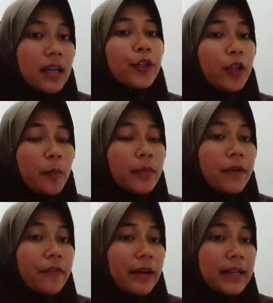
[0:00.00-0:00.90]
Norm
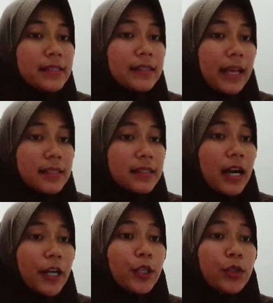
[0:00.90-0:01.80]
reference tests are
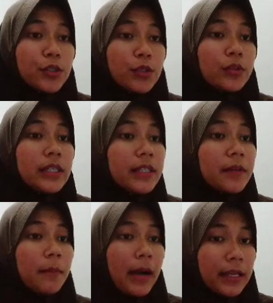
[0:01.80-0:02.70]
used to
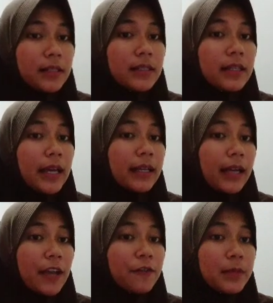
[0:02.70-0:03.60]
determine the
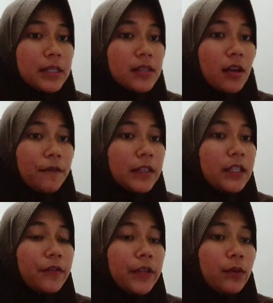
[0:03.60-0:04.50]
achievements of
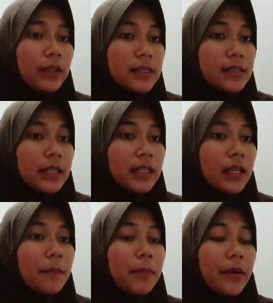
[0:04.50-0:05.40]
individuals in
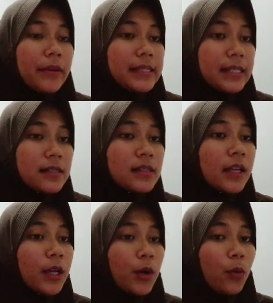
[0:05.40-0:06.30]
comparison
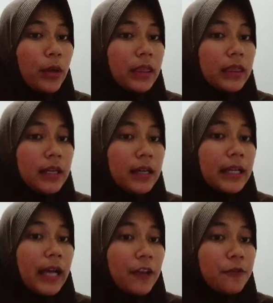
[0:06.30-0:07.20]
with the
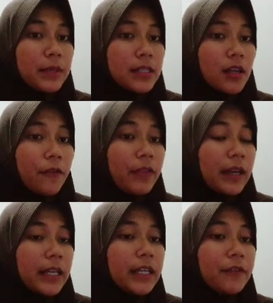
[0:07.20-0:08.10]
achievements of the
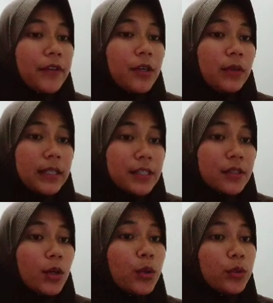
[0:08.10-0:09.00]
individuals
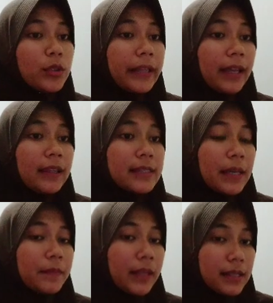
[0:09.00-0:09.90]
who take the
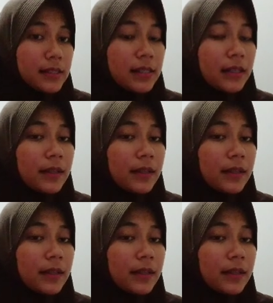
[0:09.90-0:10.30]
same test.